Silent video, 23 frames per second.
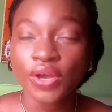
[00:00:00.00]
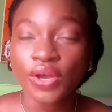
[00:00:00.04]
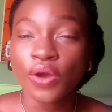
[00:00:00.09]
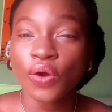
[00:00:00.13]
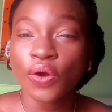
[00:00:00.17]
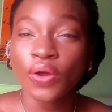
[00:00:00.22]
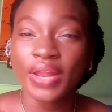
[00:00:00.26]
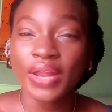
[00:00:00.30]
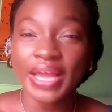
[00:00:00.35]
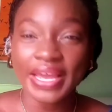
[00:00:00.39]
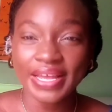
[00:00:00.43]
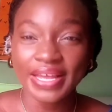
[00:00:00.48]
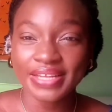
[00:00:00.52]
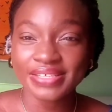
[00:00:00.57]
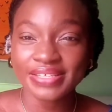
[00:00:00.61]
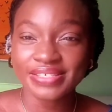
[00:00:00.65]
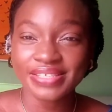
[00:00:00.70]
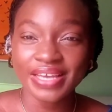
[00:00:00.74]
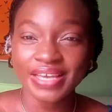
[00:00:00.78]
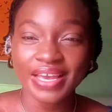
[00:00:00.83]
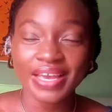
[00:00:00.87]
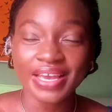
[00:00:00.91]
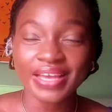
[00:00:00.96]
All I can
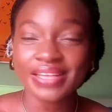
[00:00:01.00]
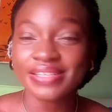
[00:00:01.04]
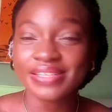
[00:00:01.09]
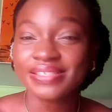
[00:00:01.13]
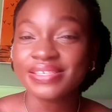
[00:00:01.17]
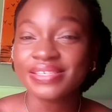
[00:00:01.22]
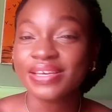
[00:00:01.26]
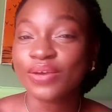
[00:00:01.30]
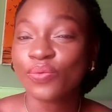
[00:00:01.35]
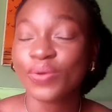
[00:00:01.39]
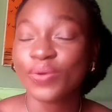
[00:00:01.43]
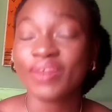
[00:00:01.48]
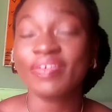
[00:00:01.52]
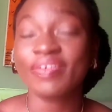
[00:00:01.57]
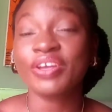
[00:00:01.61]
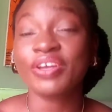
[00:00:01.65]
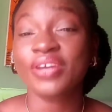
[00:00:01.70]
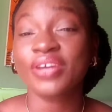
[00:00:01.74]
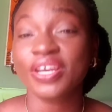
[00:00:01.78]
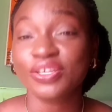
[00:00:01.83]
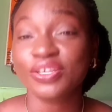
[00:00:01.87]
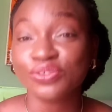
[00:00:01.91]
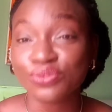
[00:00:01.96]
say is whatever you
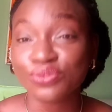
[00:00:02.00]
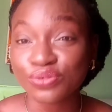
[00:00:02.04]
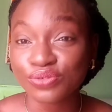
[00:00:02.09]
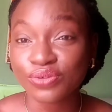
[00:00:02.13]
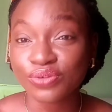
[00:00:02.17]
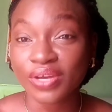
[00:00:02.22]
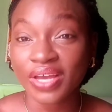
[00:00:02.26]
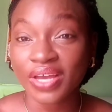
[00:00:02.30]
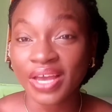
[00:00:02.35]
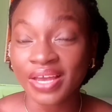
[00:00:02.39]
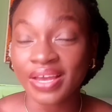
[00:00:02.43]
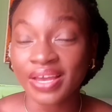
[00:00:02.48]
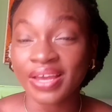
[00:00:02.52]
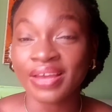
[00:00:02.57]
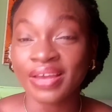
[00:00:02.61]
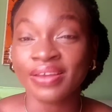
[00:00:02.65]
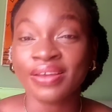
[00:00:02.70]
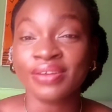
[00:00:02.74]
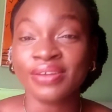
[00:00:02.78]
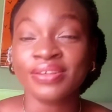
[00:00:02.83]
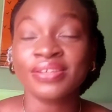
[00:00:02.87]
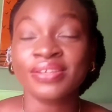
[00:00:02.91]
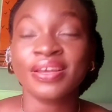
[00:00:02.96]
can do
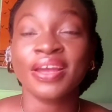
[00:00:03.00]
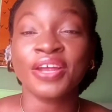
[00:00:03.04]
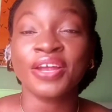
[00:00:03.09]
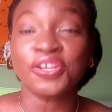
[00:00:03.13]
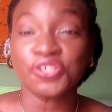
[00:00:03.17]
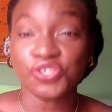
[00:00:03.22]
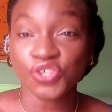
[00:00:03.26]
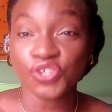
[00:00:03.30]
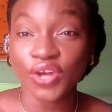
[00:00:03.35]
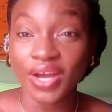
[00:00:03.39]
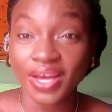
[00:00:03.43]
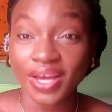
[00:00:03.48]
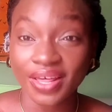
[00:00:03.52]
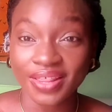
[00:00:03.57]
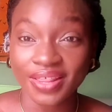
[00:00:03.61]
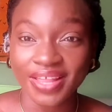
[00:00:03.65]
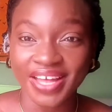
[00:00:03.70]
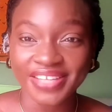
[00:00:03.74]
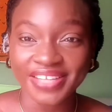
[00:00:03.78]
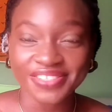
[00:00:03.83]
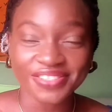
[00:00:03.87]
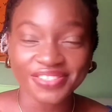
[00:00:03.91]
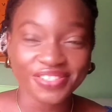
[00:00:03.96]
to ensure
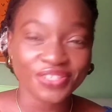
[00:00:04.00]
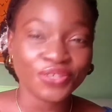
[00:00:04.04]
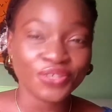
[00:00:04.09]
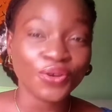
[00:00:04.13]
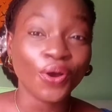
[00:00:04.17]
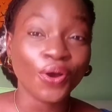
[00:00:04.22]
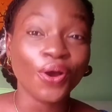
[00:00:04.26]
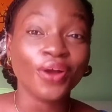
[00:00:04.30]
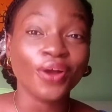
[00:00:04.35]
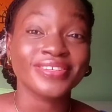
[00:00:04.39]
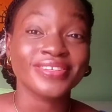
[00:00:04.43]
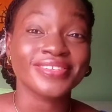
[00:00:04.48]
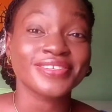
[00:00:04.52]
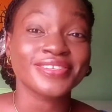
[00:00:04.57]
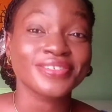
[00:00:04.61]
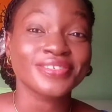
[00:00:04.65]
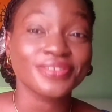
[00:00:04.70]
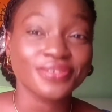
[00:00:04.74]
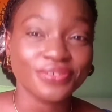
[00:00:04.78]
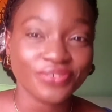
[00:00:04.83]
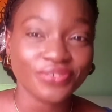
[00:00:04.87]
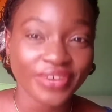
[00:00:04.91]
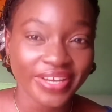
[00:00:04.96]
that your
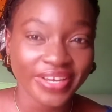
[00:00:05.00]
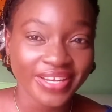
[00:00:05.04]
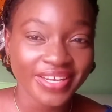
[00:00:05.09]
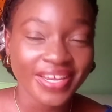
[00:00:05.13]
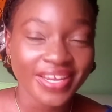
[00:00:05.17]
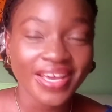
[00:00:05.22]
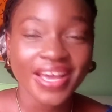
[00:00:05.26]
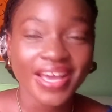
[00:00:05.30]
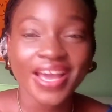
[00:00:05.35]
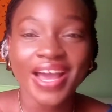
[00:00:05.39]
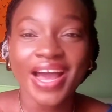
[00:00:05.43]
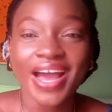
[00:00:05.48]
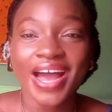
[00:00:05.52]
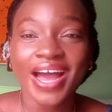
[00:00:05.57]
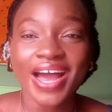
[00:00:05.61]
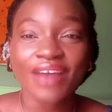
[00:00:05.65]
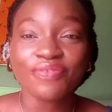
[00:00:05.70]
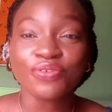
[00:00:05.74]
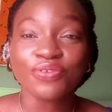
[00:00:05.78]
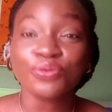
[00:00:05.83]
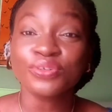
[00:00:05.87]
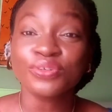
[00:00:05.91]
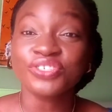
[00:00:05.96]
children
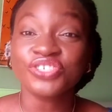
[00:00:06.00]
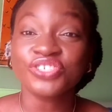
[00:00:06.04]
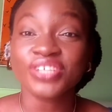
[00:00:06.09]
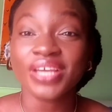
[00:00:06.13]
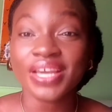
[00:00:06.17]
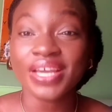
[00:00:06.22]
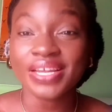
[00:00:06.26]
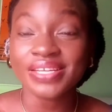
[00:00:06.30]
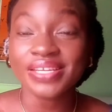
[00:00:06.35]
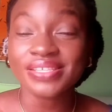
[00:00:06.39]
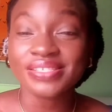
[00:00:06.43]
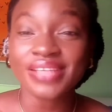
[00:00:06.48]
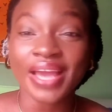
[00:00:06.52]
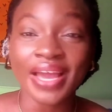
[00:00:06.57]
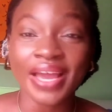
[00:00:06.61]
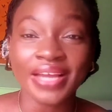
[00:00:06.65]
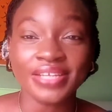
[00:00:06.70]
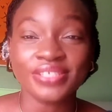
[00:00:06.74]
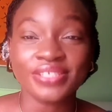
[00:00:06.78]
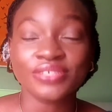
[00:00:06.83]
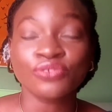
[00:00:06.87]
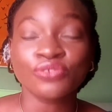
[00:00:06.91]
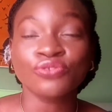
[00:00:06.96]
have good genes
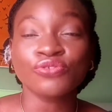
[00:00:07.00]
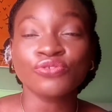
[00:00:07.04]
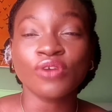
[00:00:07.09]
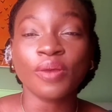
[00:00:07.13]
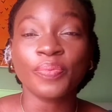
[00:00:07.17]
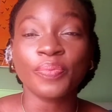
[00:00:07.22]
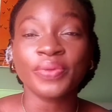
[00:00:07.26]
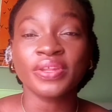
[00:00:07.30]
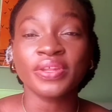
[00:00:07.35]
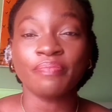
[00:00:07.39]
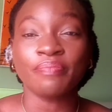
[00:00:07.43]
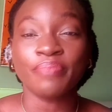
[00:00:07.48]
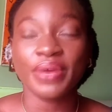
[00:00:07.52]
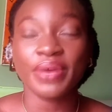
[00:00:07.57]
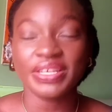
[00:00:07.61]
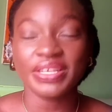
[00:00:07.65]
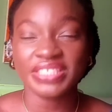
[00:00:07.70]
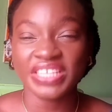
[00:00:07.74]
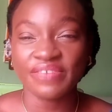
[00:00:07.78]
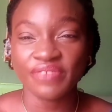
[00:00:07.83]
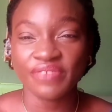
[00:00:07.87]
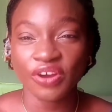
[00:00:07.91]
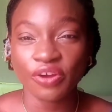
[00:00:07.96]
and grew up in the best
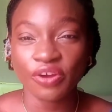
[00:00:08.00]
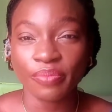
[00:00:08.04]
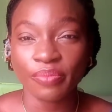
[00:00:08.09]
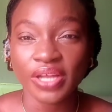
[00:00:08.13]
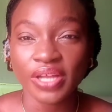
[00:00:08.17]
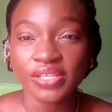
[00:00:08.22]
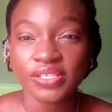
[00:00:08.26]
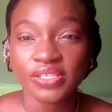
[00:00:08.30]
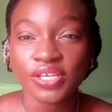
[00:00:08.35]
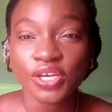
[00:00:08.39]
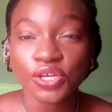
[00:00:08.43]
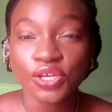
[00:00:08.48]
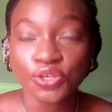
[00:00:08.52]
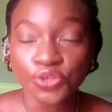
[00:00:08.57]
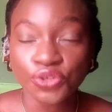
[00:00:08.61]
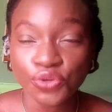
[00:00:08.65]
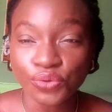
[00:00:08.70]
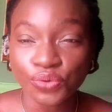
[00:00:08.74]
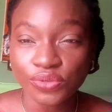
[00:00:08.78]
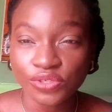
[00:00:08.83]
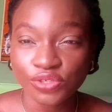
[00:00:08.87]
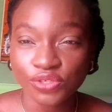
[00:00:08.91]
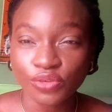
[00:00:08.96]
environment,
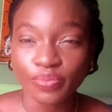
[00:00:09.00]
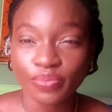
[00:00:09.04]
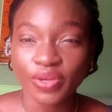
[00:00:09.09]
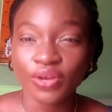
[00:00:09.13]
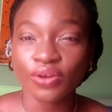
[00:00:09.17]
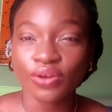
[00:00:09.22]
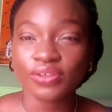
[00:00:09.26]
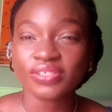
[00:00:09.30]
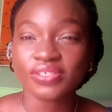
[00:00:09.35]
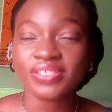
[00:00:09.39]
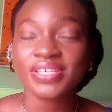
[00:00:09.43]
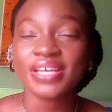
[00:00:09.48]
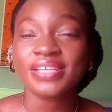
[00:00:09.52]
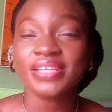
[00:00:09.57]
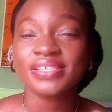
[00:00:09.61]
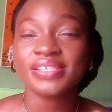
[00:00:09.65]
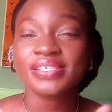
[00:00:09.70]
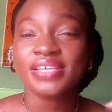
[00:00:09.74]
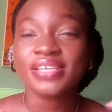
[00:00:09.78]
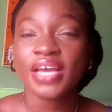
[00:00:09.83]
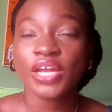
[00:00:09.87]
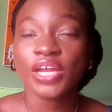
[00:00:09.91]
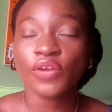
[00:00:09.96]
do so, because there's
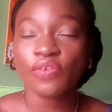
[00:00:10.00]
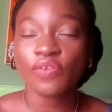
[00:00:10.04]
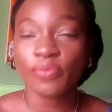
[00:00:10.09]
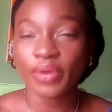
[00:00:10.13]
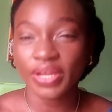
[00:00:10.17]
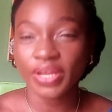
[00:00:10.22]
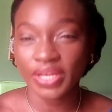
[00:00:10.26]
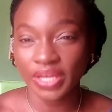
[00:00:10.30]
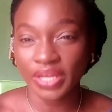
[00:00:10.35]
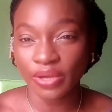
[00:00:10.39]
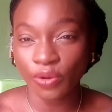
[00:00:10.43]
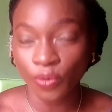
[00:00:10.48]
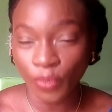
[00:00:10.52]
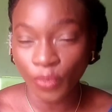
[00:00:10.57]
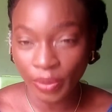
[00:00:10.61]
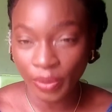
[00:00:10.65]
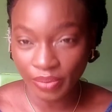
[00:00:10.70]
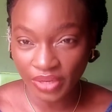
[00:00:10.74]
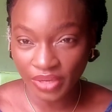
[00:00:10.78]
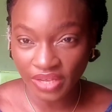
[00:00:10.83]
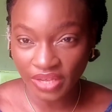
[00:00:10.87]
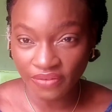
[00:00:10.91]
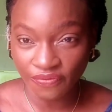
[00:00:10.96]
an
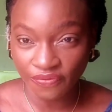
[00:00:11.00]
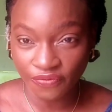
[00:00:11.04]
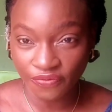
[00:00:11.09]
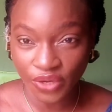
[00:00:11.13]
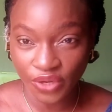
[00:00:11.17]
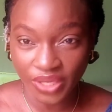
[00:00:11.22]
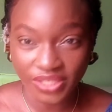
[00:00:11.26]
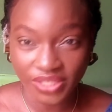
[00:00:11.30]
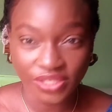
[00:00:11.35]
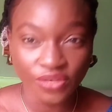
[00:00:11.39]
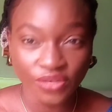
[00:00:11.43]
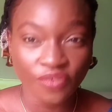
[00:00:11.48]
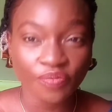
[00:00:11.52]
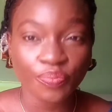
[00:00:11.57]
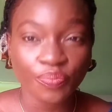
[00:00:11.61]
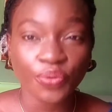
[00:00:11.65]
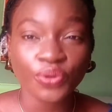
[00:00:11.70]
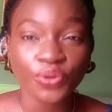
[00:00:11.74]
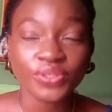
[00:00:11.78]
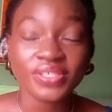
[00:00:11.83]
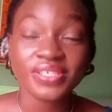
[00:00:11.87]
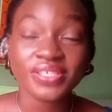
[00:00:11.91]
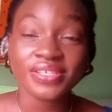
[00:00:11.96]
overwhelming influence of
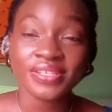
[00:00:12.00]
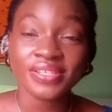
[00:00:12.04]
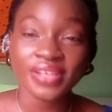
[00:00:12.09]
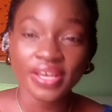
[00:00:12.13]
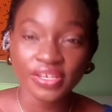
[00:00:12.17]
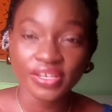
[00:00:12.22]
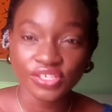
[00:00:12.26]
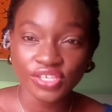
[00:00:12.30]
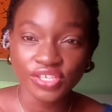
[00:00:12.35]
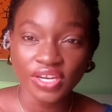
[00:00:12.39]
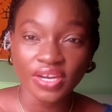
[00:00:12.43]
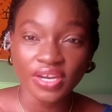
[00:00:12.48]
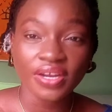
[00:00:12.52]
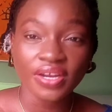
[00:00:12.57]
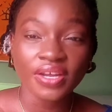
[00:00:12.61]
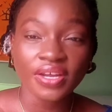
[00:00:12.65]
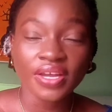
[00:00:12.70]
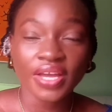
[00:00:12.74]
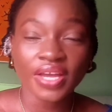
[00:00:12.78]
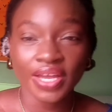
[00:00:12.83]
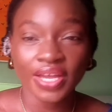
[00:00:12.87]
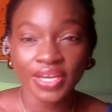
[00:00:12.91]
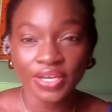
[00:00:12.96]
both nature
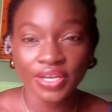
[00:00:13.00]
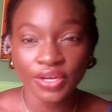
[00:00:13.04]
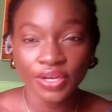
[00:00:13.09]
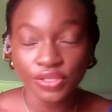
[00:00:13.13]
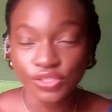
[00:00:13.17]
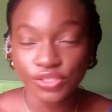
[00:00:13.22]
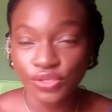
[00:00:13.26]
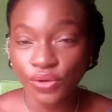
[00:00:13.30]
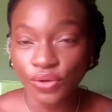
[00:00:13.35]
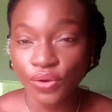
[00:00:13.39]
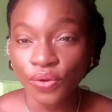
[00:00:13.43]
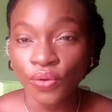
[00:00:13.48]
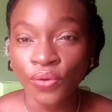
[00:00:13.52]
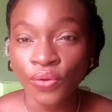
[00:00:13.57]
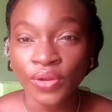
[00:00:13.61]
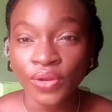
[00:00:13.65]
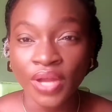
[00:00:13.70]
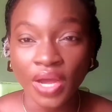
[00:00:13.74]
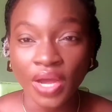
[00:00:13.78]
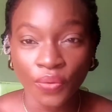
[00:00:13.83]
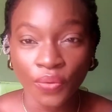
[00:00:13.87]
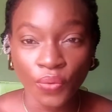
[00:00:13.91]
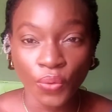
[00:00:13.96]
and nurture on
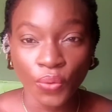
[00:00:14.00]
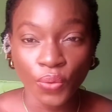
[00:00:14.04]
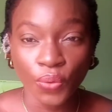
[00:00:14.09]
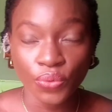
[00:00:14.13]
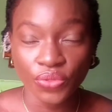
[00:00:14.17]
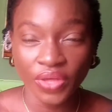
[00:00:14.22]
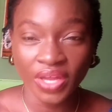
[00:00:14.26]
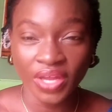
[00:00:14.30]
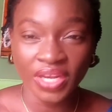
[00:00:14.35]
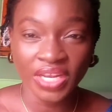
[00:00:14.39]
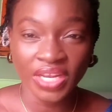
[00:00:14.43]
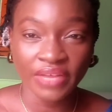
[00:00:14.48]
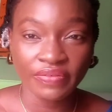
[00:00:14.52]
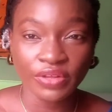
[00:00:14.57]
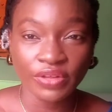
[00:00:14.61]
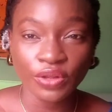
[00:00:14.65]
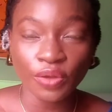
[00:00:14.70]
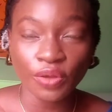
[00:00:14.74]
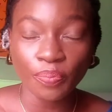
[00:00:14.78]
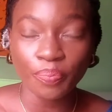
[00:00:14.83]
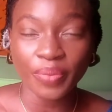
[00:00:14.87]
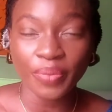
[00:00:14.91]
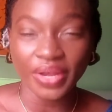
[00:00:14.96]
our growth and
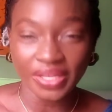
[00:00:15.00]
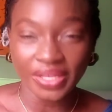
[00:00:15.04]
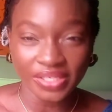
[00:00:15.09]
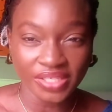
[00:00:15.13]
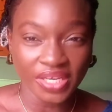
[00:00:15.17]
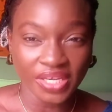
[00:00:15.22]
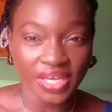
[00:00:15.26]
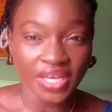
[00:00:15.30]
development.